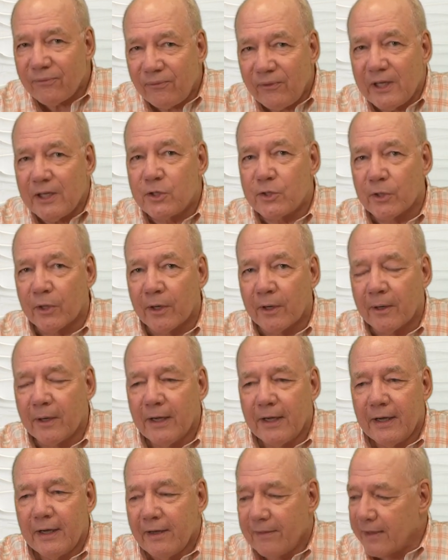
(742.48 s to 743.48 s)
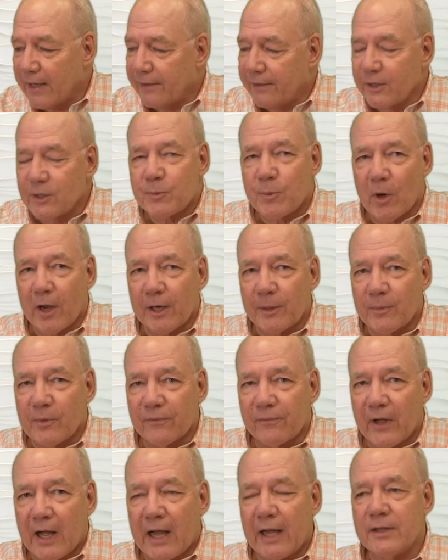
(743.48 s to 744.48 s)
feature that this product
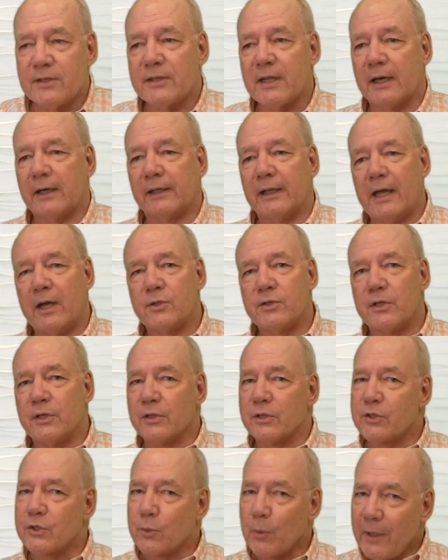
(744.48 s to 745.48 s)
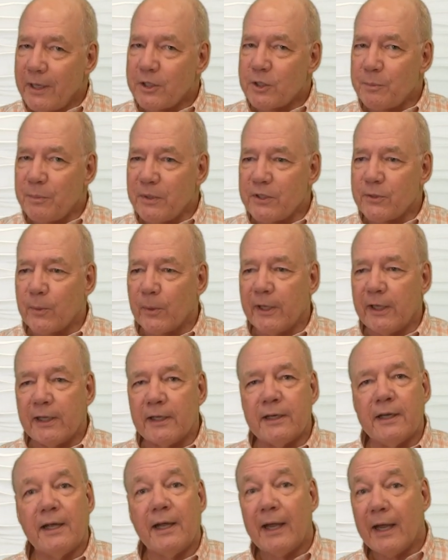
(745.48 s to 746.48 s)
provides that allows you to switch
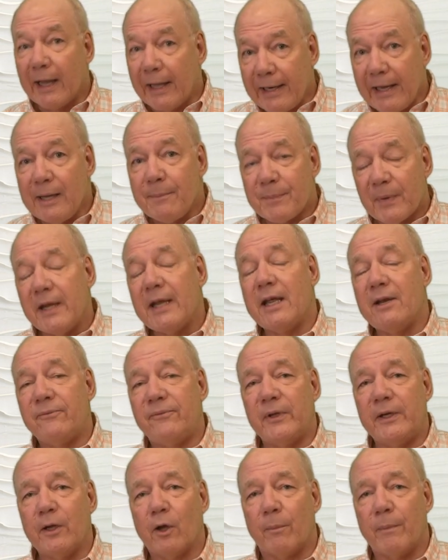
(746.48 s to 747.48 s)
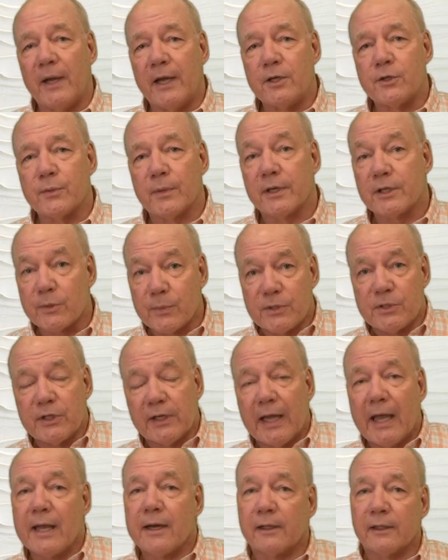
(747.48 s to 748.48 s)
between an 8x8 video matrix, which
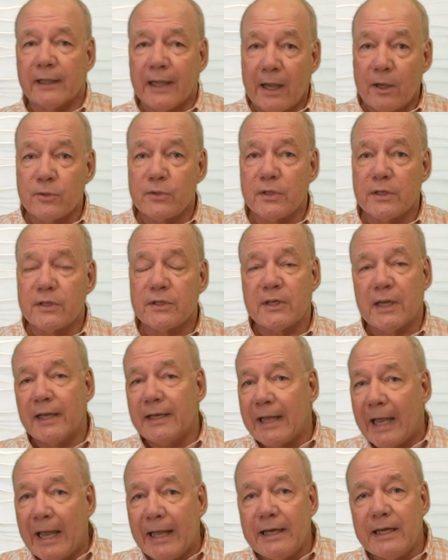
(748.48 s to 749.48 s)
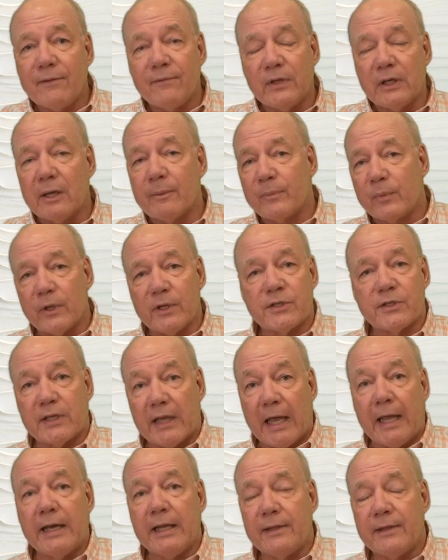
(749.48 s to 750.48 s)
again allows you to send any of the inputs
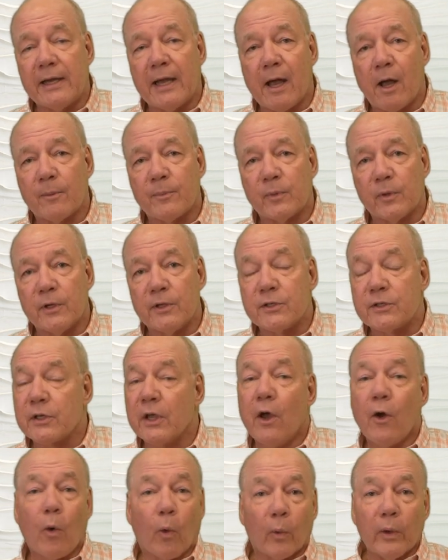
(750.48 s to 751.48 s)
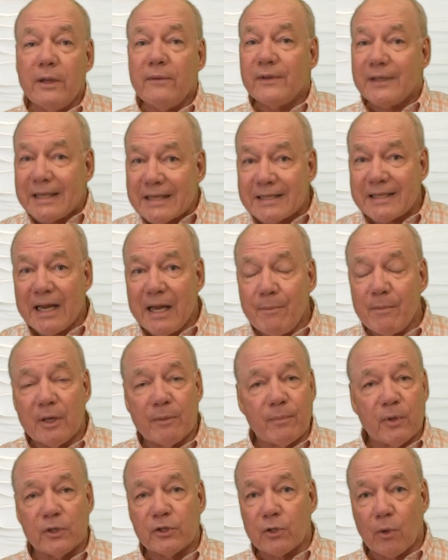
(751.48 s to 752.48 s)
to any of the outputs, or even the same
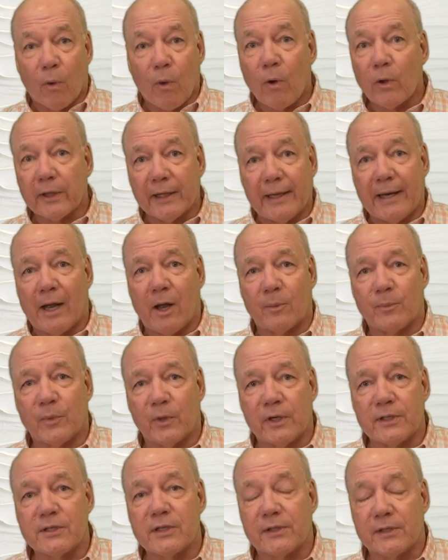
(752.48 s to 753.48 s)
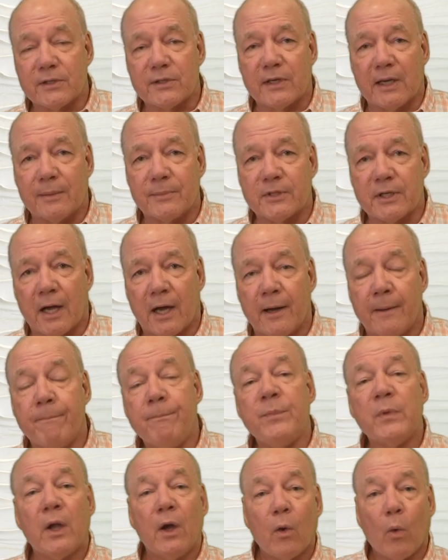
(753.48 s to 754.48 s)
input to all eight outputs at the same time,
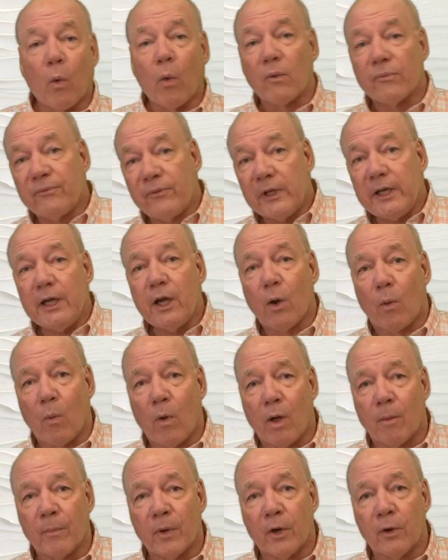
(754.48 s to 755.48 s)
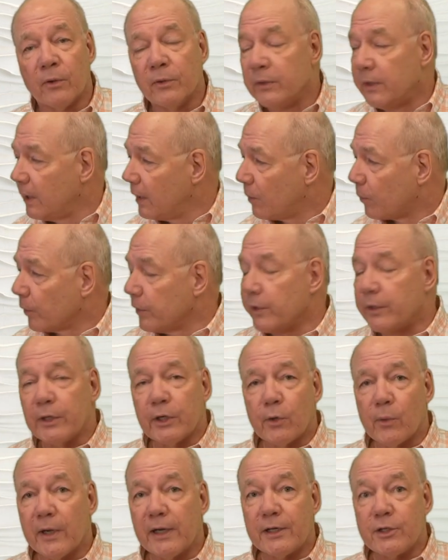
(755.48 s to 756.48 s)
or video wall mode, where you can
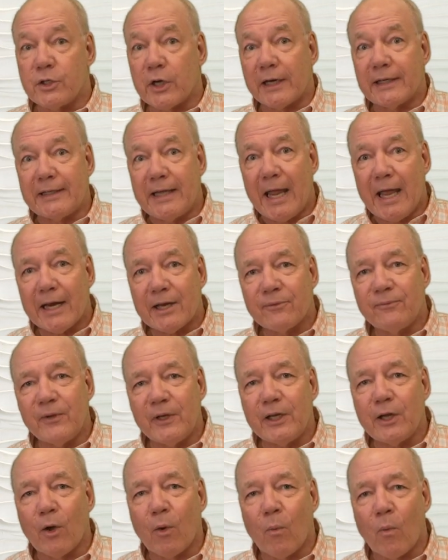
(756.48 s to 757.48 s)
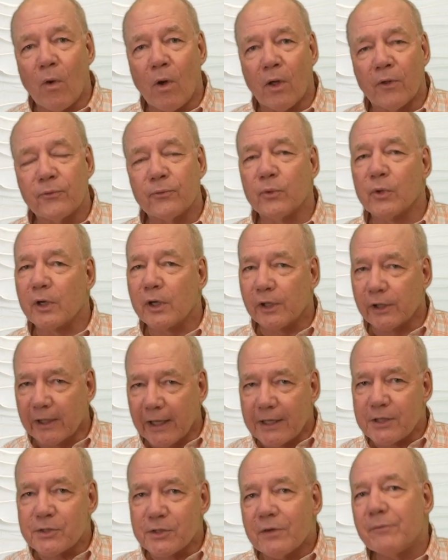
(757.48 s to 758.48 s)
create a gigantic video wall through a
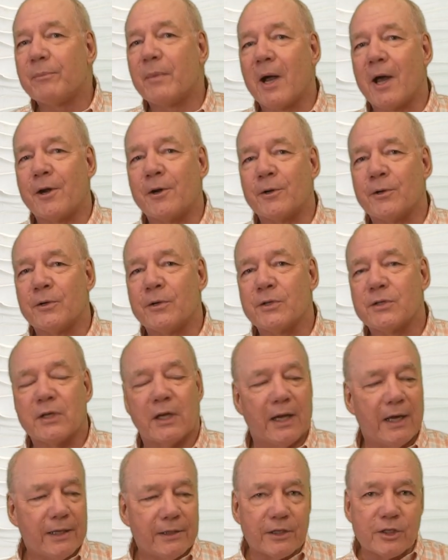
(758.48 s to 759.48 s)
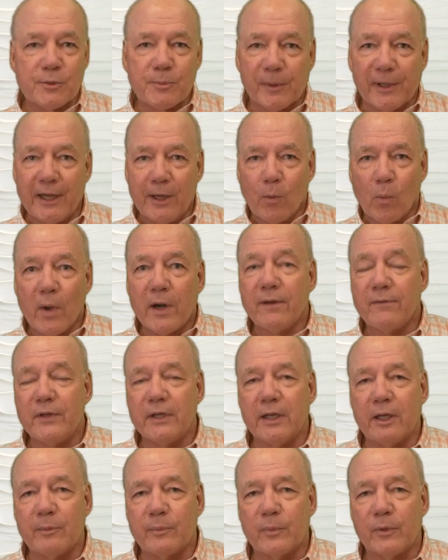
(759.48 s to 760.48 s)
collection of monitors displaying one of
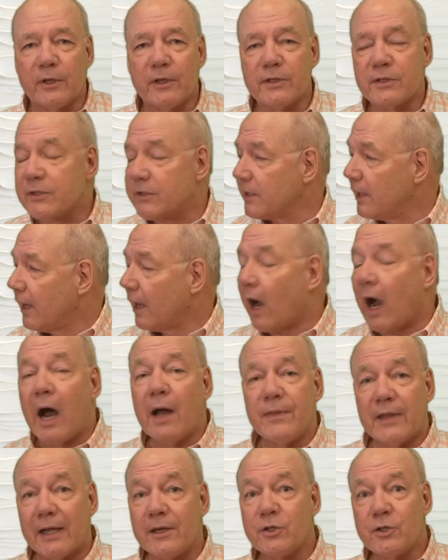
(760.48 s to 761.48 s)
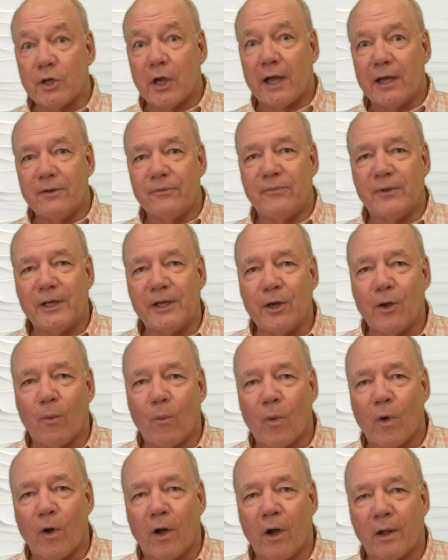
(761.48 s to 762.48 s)
the inputs on that giant video
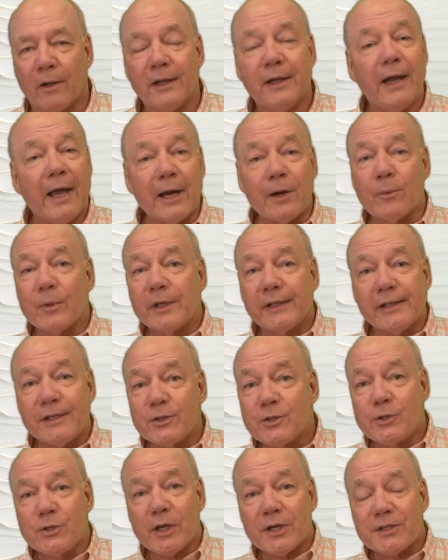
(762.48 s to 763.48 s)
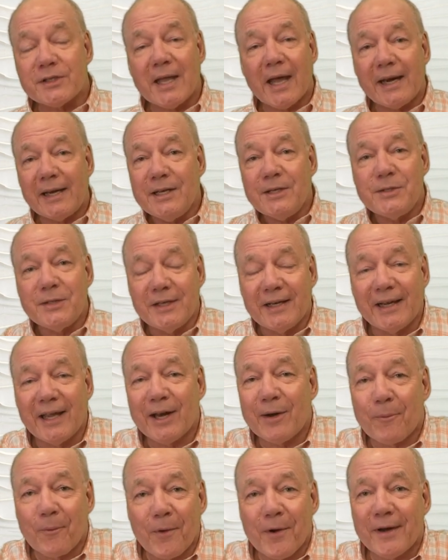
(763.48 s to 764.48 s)
wall. And it really is just that easy to
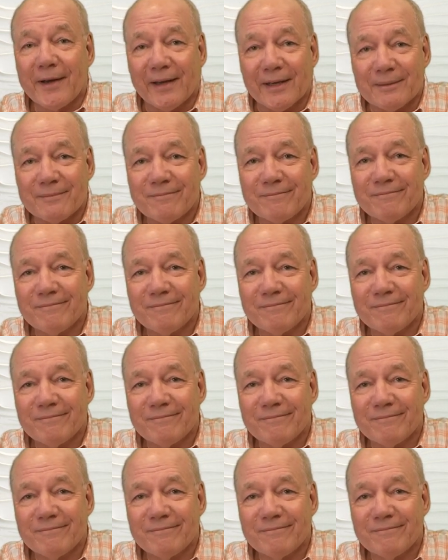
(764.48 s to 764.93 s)
get it working.